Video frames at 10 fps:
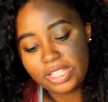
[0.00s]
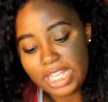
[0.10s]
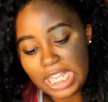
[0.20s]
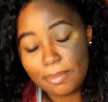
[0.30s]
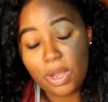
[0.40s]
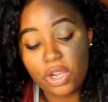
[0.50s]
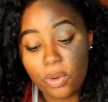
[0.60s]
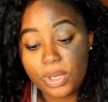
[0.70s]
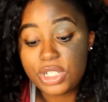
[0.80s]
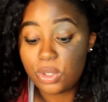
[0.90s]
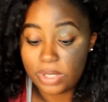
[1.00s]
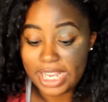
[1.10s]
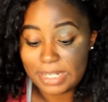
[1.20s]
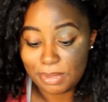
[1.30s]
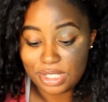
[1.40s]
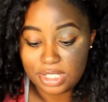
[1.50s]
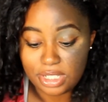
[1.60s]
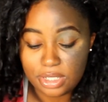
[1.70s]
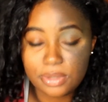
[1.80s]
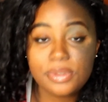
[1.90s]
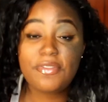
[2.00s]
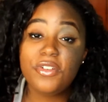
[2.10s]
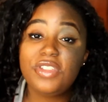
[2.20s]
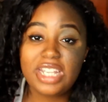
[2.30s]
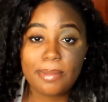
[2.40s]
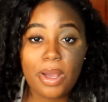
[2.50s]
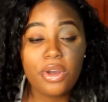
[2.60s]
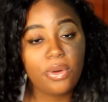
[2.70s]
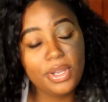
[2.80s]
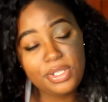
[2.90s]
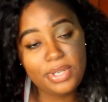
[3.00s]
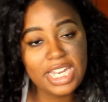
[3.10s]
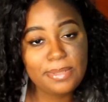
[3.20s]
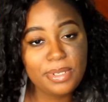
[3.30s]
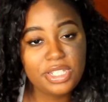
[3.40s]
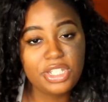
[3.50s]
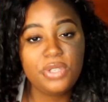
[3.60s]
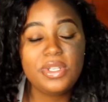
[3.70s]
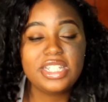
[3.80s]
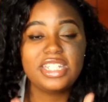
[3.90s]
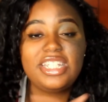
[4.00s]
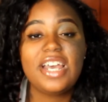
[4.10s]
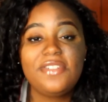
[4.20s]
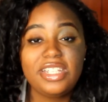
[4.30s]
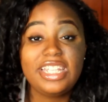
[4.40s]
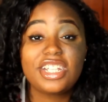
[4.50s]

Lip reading: thing about going to an HBCU? My favorite thing about going to an HBCU is definitely the